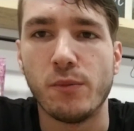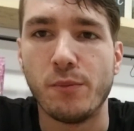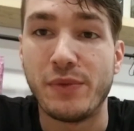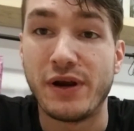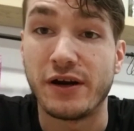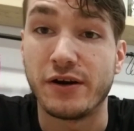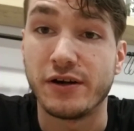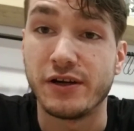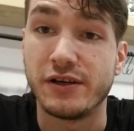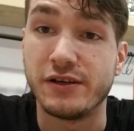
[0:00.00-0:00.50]

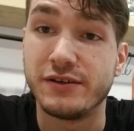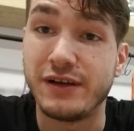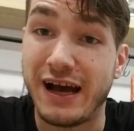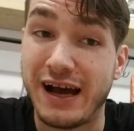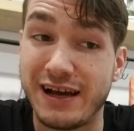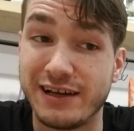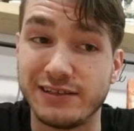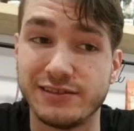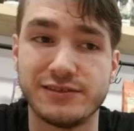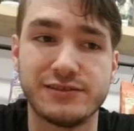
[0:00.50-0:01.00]
Berry
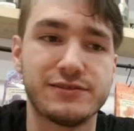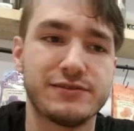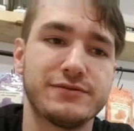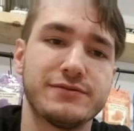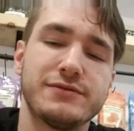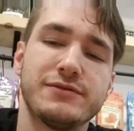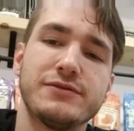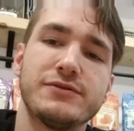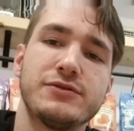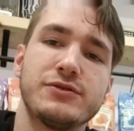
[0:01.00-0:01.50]
Ice.
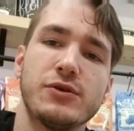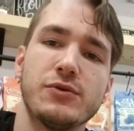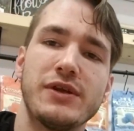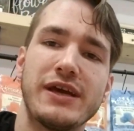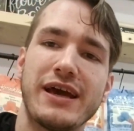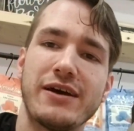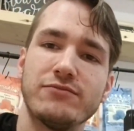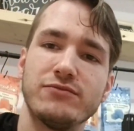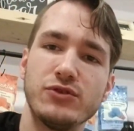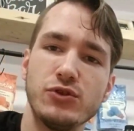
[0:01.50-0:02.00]
So they
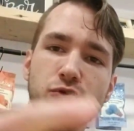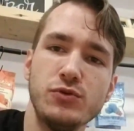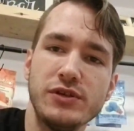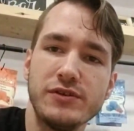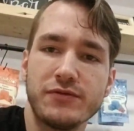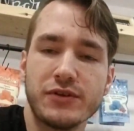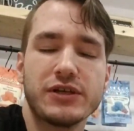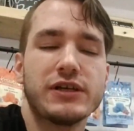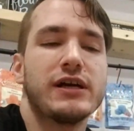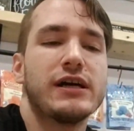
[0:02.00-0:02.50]
have two
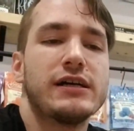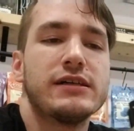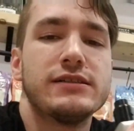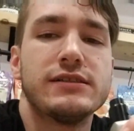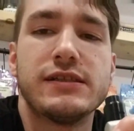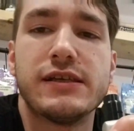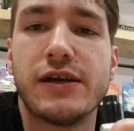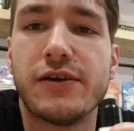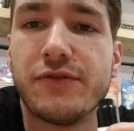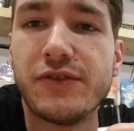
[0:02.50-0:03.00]
different kinds.
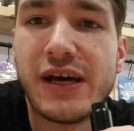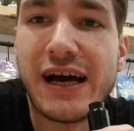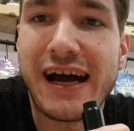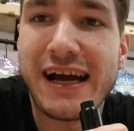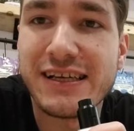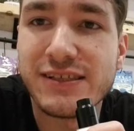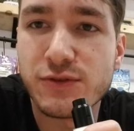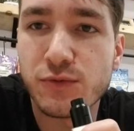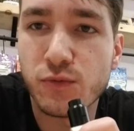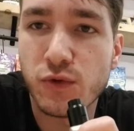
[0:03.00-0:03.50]
They have the
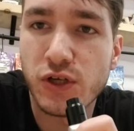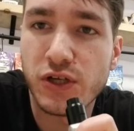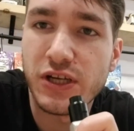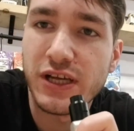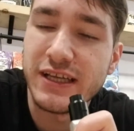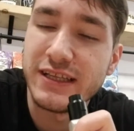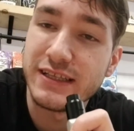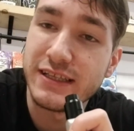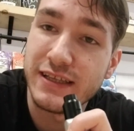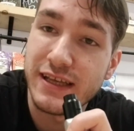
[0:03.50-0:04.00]
ice one
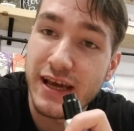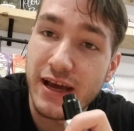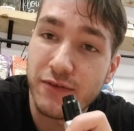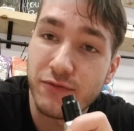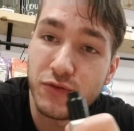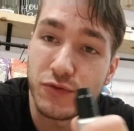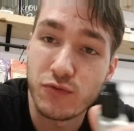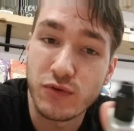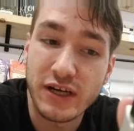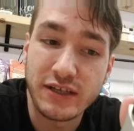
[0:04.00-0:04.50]
and then they have
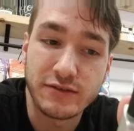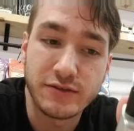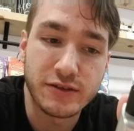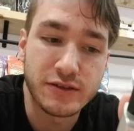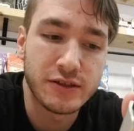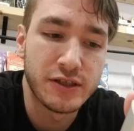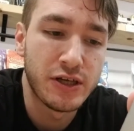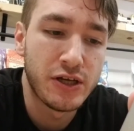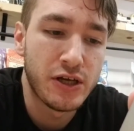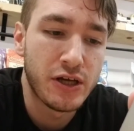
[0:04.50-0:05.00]
the regular.
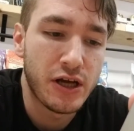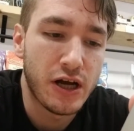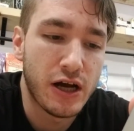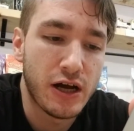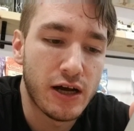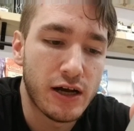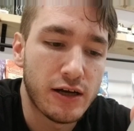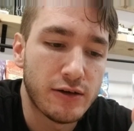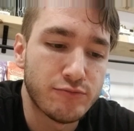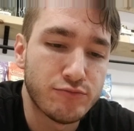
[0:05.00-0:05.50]

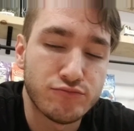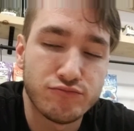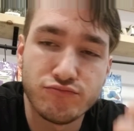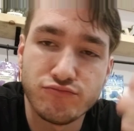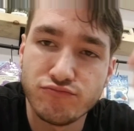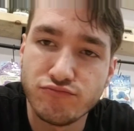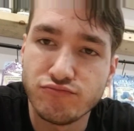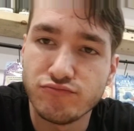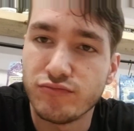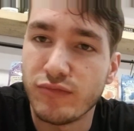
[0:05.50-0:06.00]
Um,
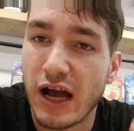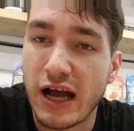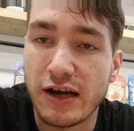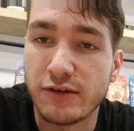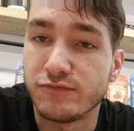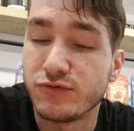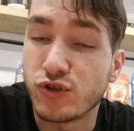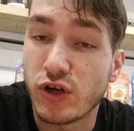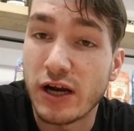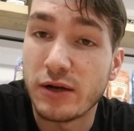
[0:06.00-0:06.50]

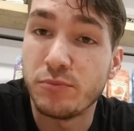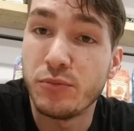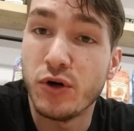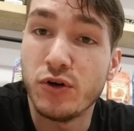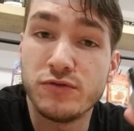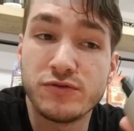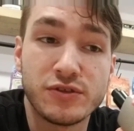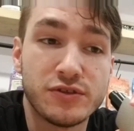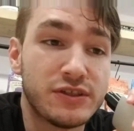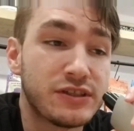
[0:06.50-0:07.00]
I've tried
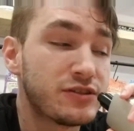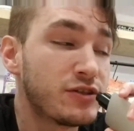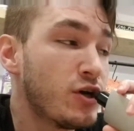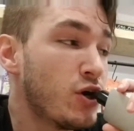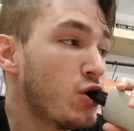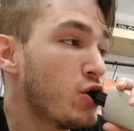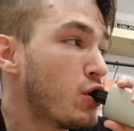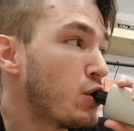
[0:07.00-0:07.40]
both, so let's go.